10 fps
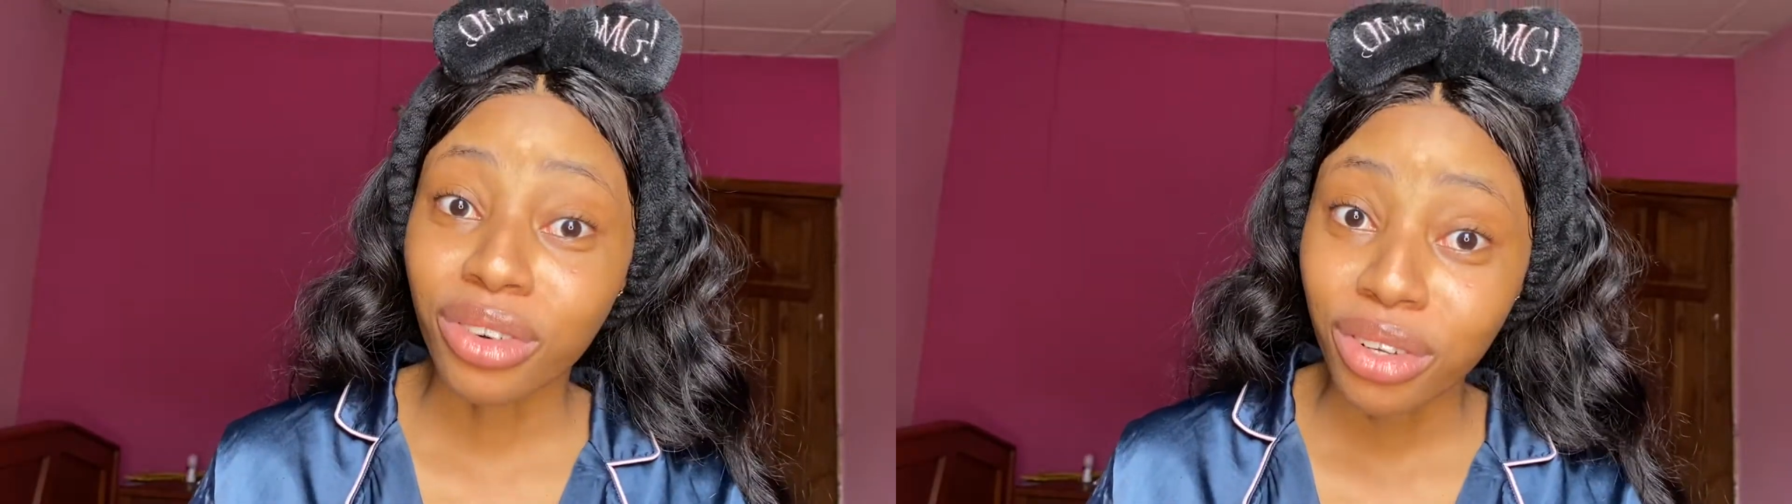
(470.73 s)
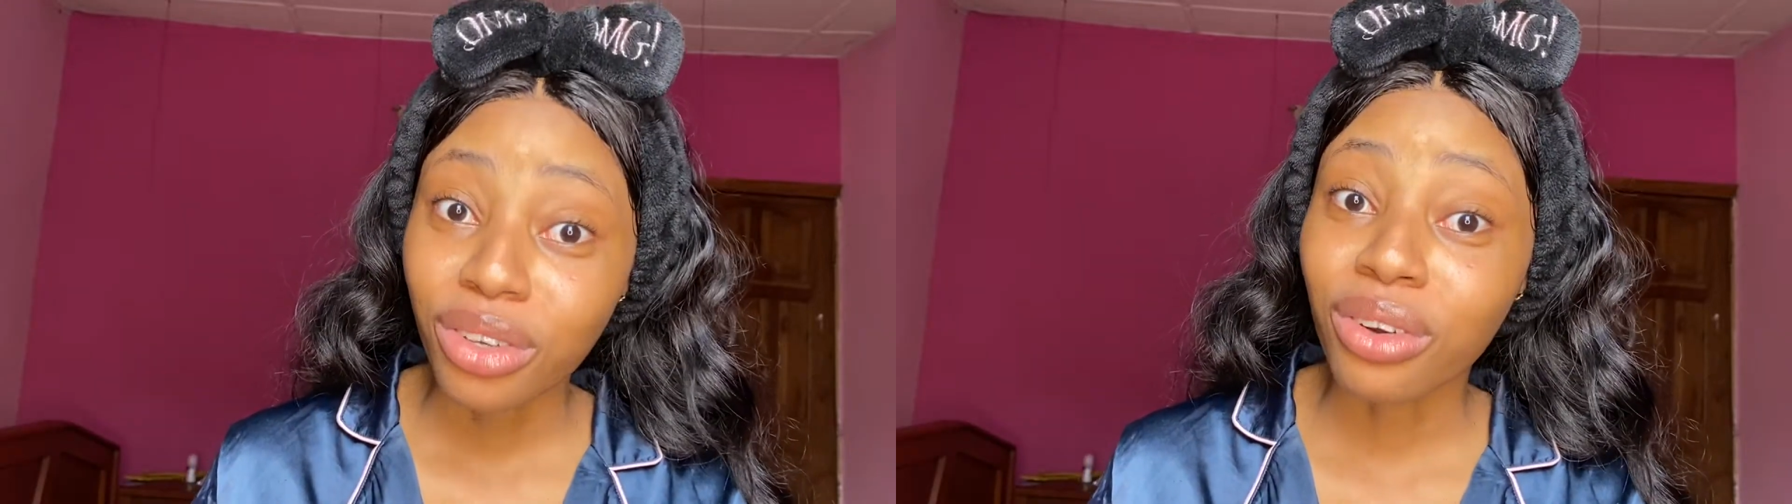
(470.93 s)

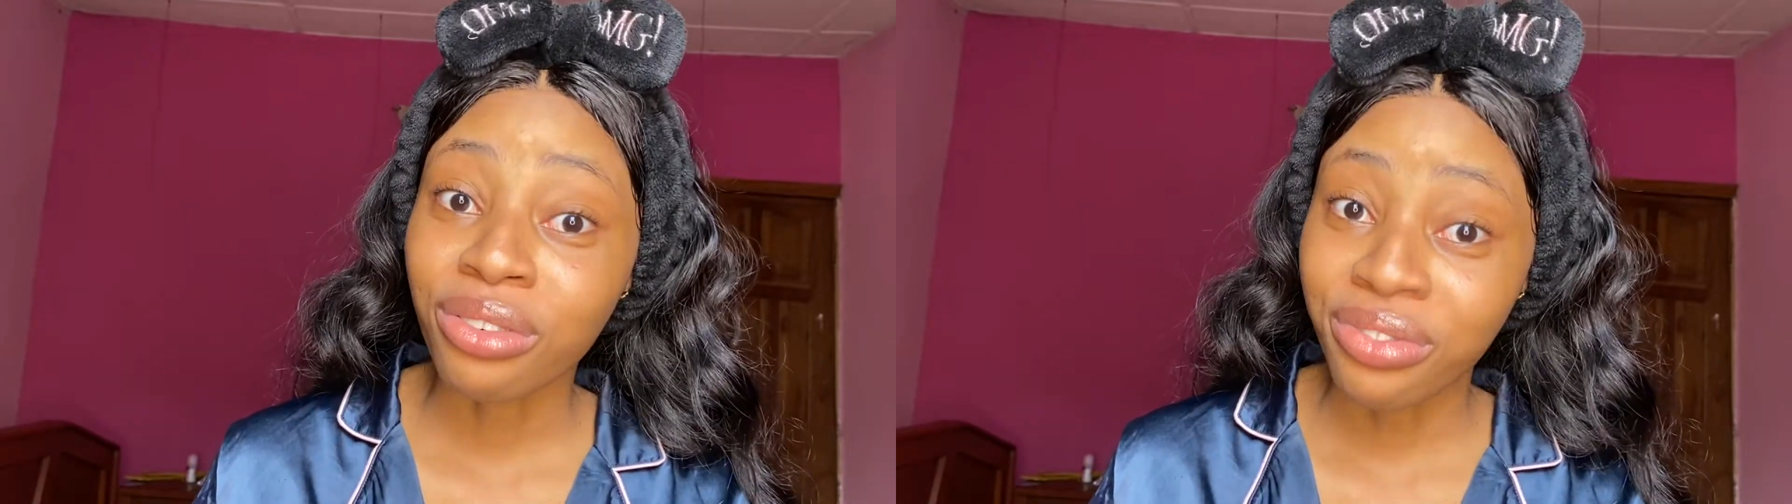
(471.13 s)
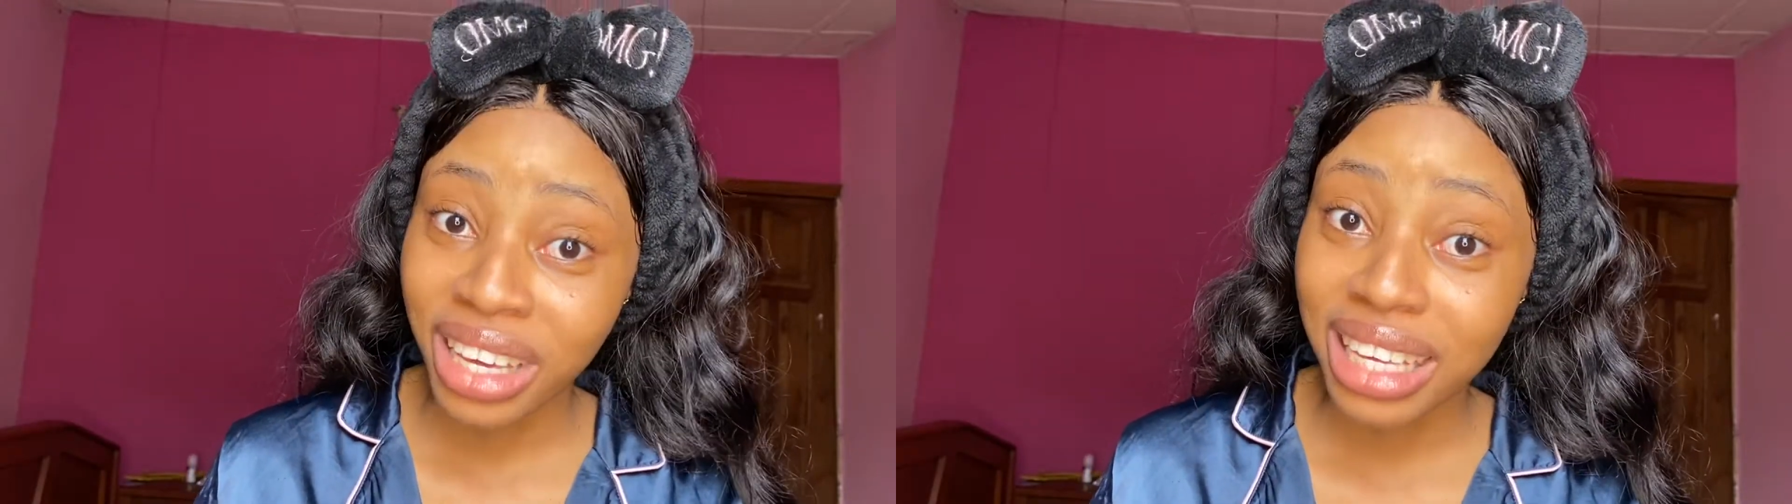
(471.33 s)
your
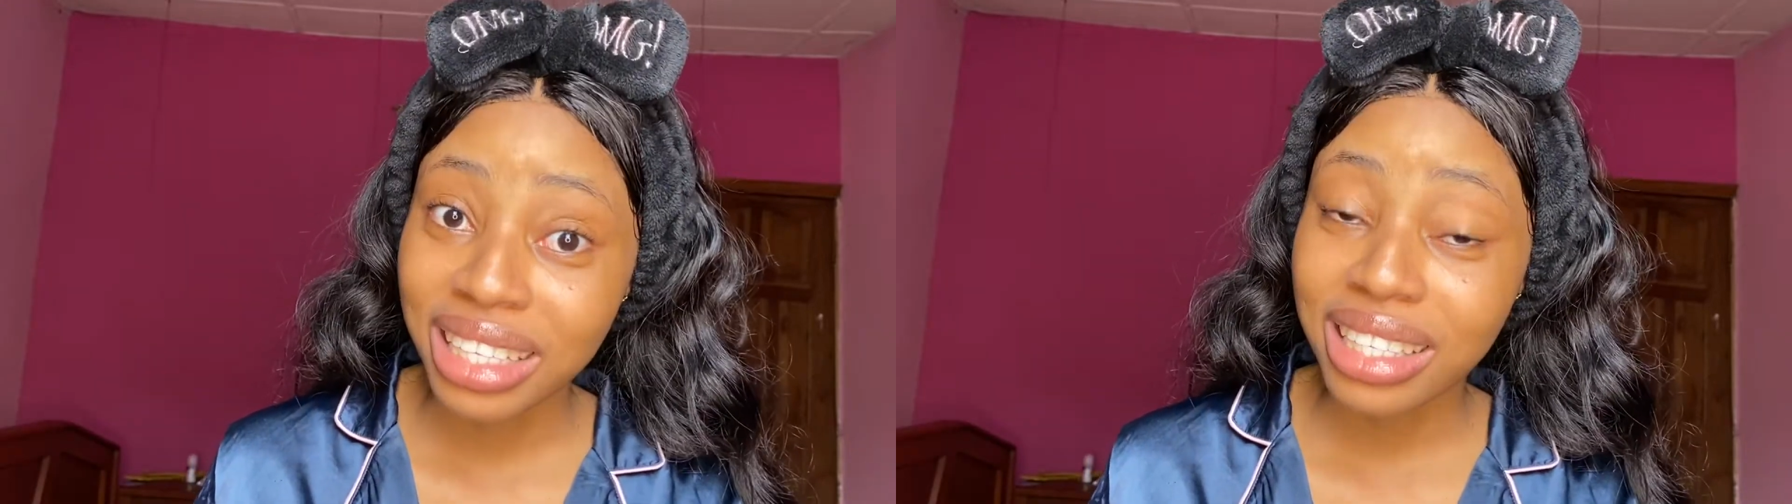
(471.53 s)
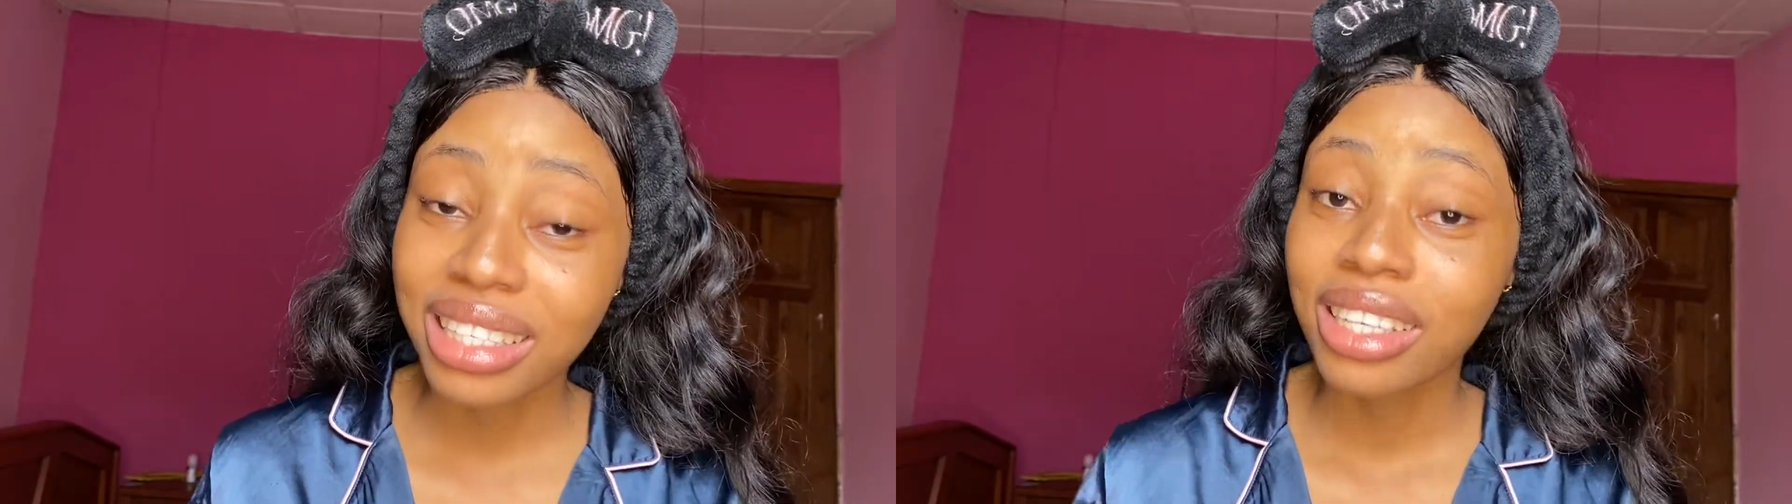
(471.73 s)

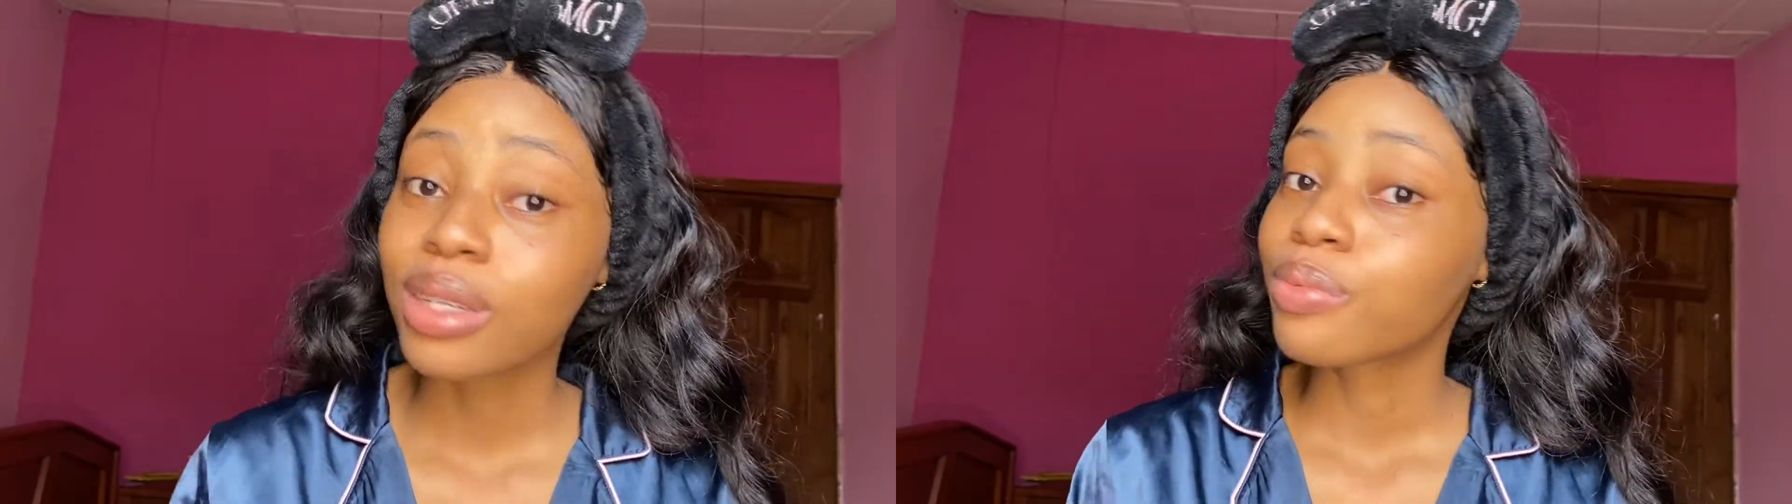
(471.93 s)
face